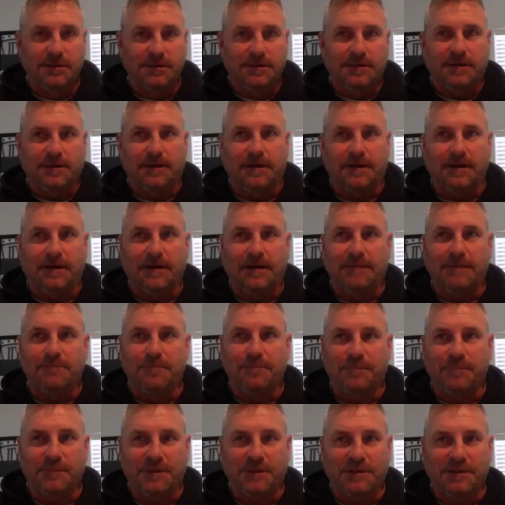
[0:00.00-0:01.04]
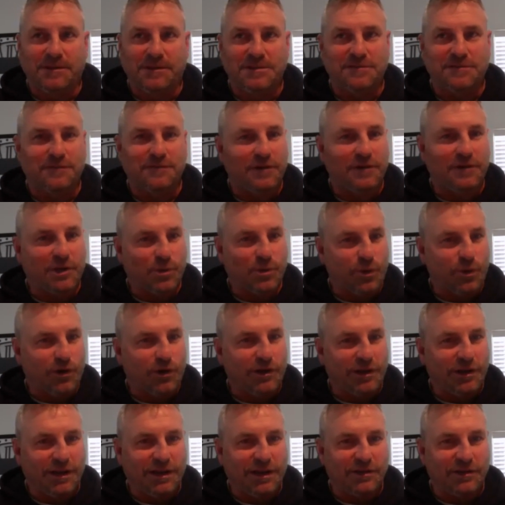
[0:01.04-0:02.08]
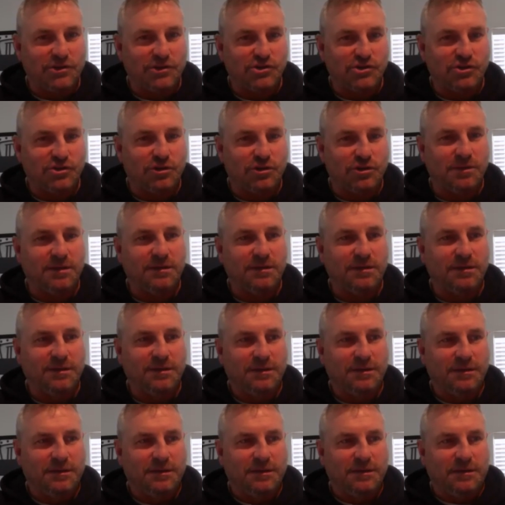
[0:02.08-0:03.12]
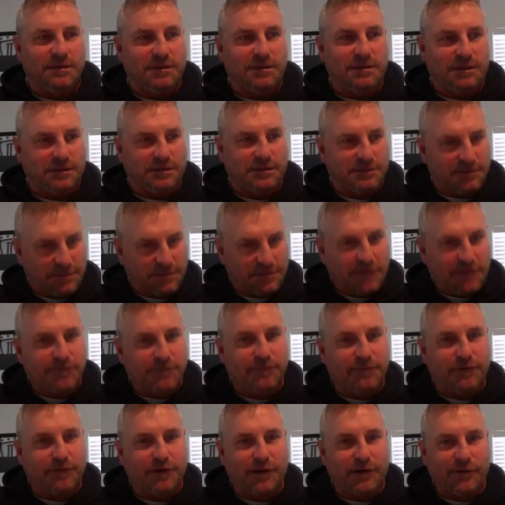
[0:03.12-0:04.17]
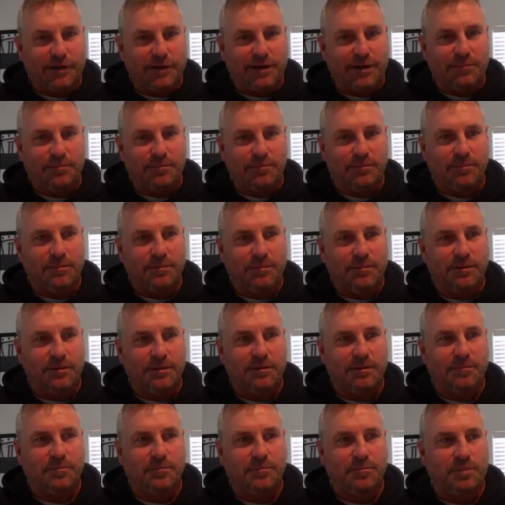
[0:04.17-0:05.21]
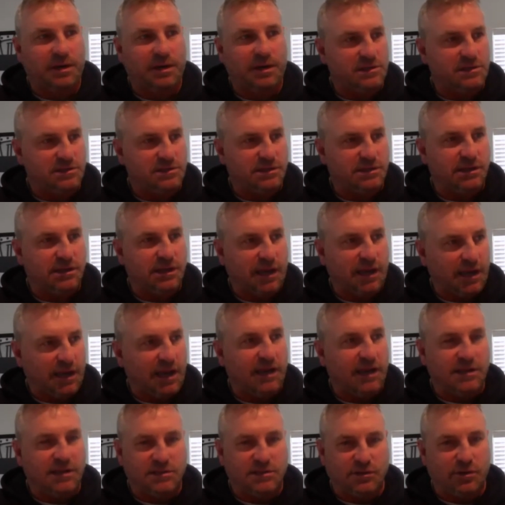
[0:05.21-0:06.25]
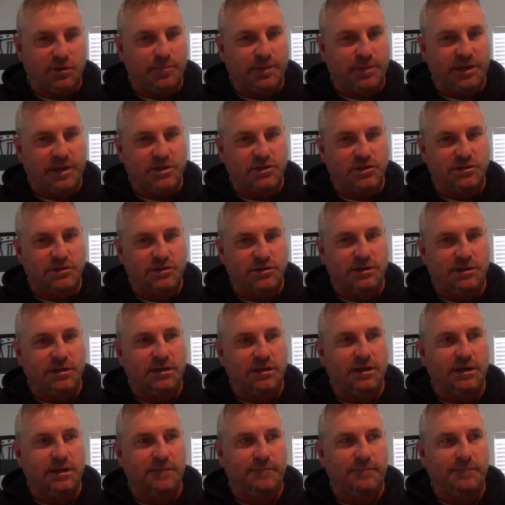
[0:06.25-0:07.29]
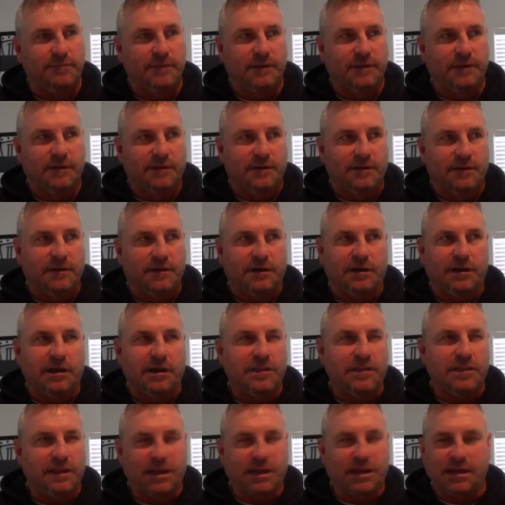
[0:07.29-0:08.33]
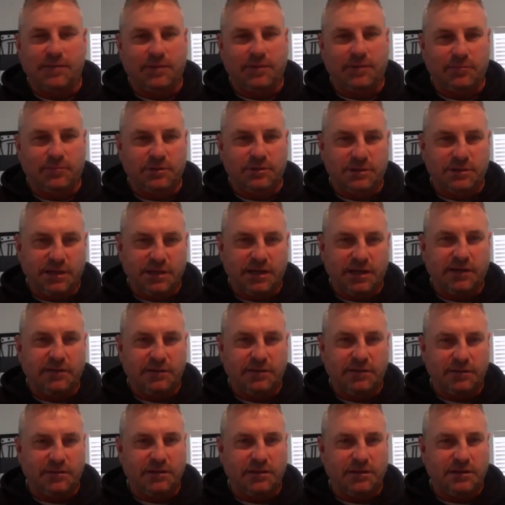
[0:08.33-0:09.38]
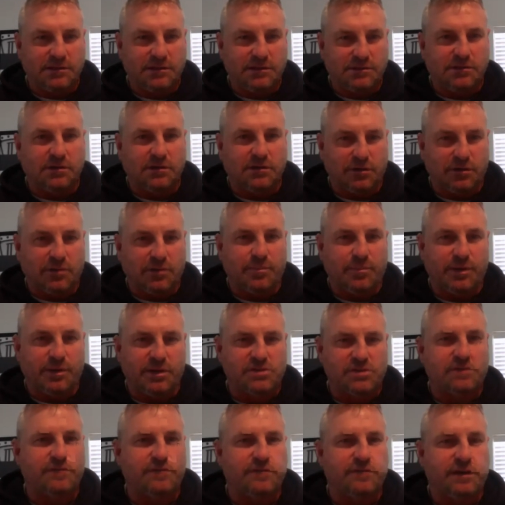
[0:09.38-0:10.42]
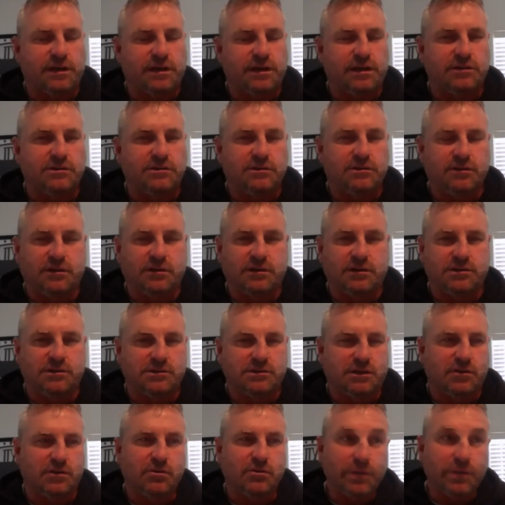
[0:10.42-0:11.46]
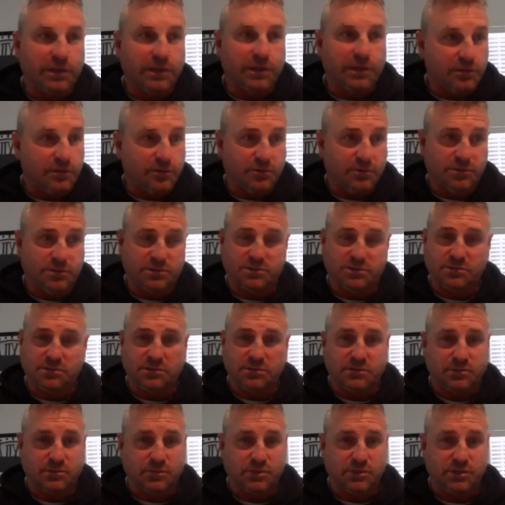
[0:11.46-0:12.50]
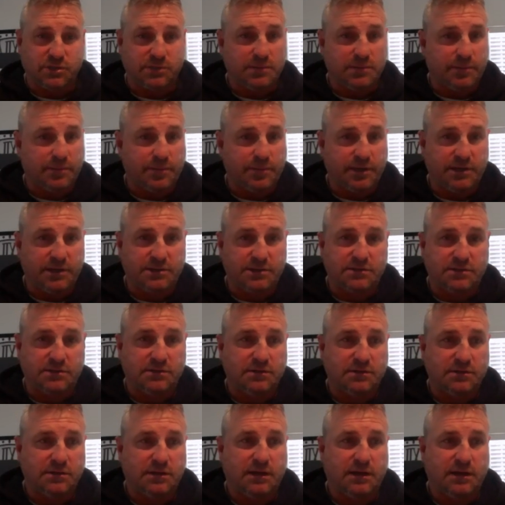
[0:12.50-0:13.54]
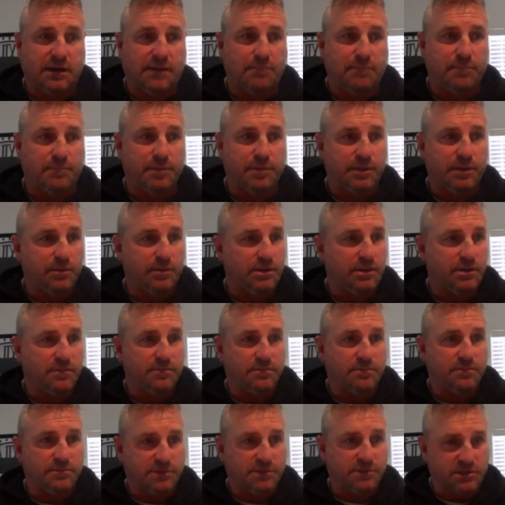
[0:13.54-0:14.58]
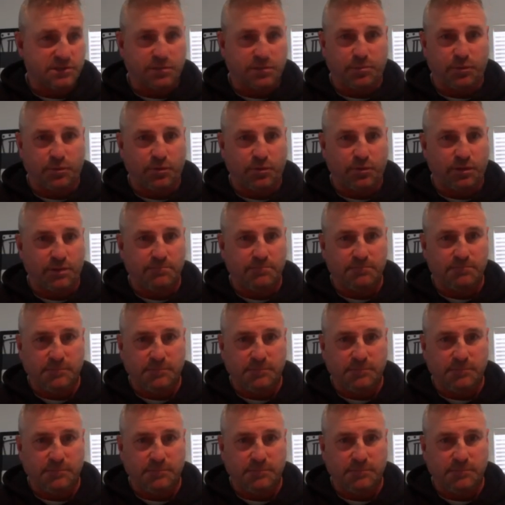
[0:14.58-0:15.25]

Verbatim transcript: Um, he is very quiet and unassuming. He can fire up, but he's and he's got passion. And um, I don't think anyone would doubt that he's got a lot of passion for Adelaide United. So all we can do is is wish him the best, um, be with him, support him